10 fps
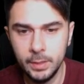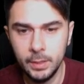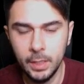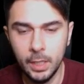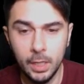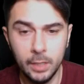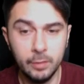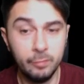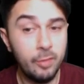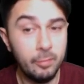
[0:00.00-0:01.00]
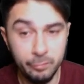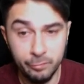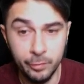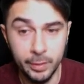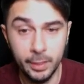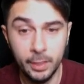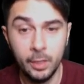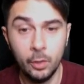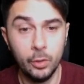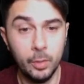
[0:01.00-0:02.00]
the front three
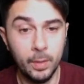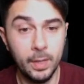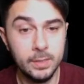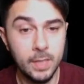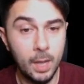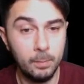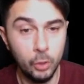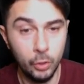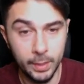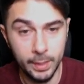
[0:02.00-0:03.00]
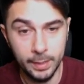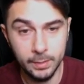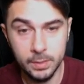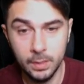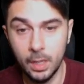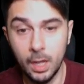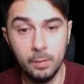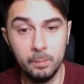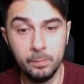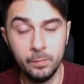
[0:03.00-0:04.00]
on the players that I'm looking at.
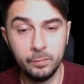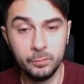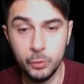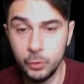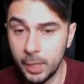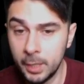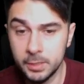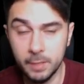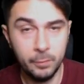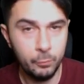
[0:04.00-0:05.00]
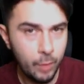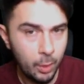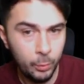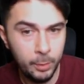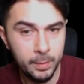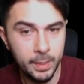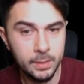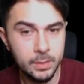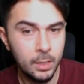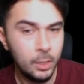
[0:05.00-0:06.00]
For you guys, I think Raul
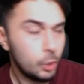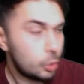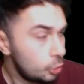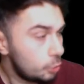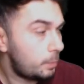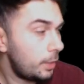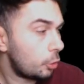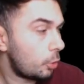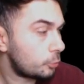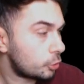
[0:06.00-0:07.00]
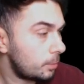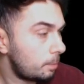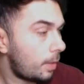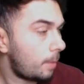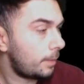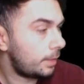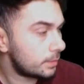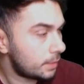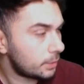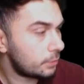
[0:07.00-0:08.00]
Jimenez could be an option, but
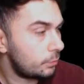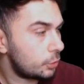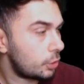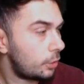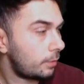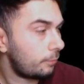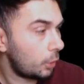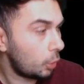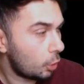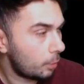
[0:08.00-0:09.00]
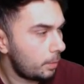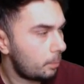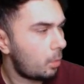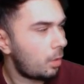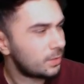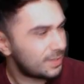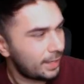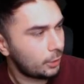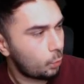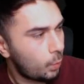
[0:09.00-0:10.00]
because he hasn't returned, I think a lot of people are
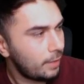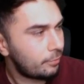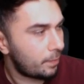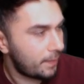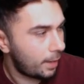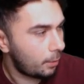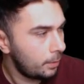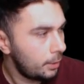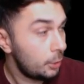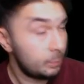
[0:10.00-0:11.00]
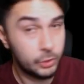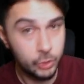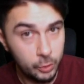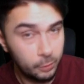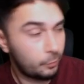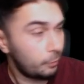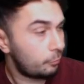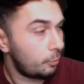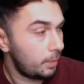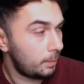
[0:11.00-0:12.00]
staying away from now, which is a good thing
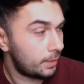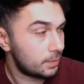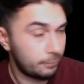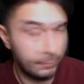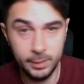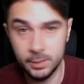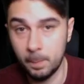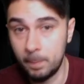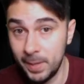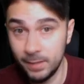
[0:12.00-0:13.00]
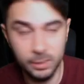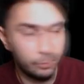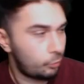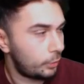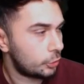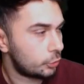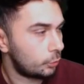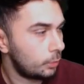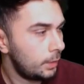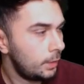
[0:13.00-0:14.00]
for me because I think he's a big
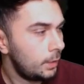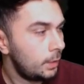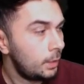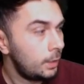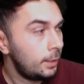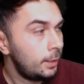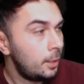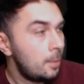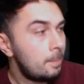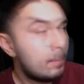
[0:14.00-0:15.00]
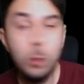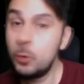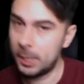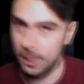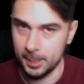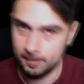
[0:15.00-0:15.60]
differential. Pookie.